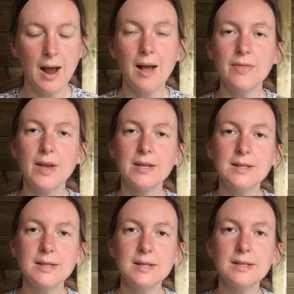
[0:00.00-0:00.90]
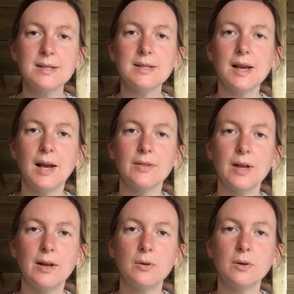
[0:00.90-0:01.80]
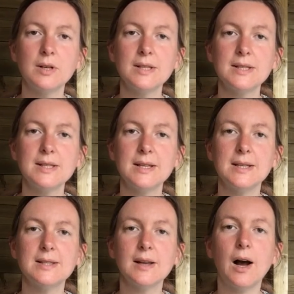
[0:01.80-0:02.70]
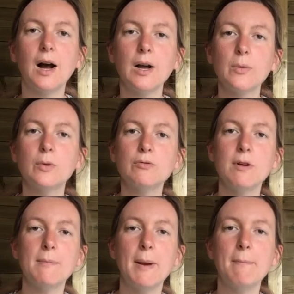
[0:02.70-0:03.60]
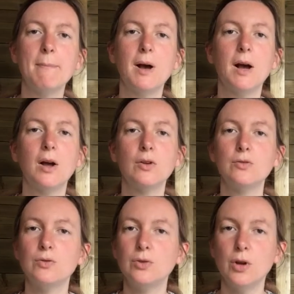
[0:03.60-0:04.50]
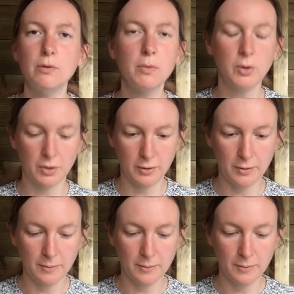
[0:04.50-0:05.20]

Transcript: and their sins and their lawless deeds I will remember no more."